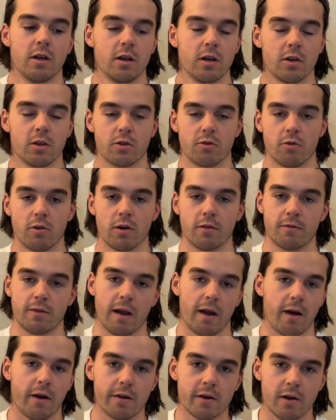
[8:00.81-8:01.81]
sort of
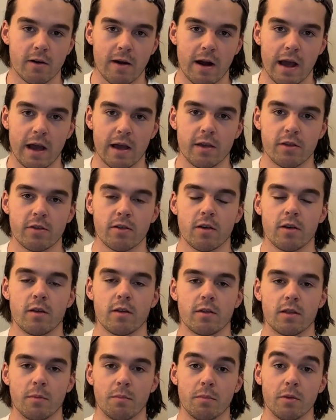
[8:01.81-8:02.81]
characterize
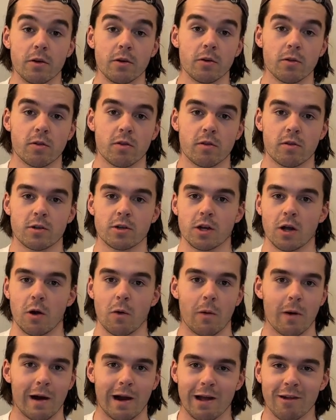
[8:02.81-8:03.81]
the boots, show
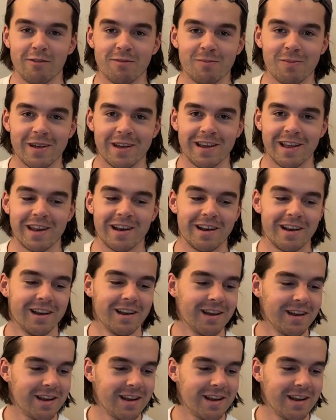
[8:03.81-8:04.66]
where I've been.